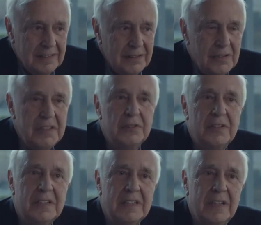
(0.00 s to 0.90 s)
not
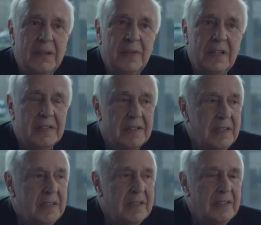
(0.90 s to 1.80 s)
interested in anyone else.
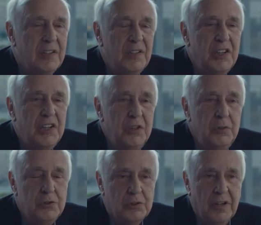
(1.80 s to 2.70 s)

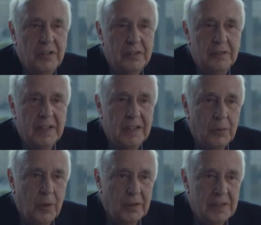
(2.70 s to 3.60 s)
Huge growth of
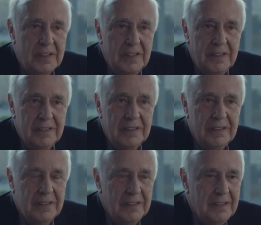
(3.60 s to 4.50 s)
inequality,
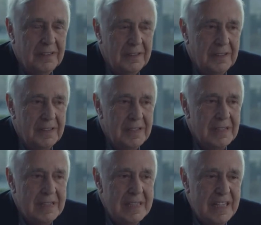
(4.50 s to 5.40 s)

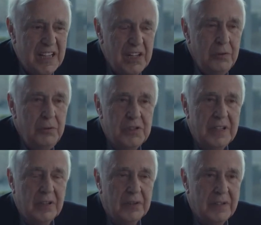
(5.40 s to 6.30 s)
huge
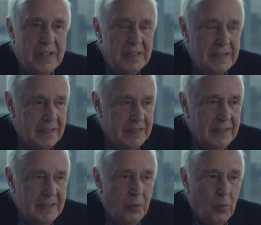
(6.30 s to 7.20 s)
increase in
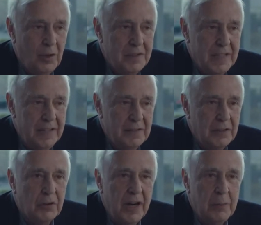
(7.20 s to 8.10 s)
what David
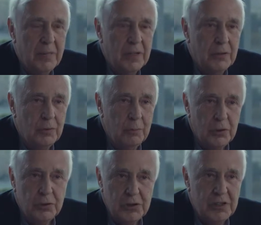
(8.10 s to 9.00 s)
Graeber called
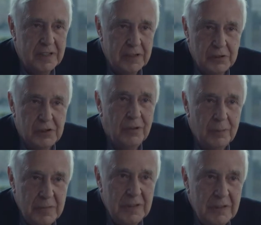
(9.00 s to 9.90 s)
bullshit
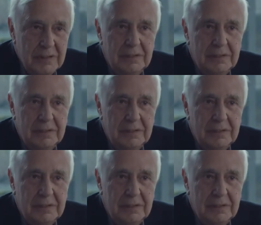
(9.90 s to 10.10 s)
jobs.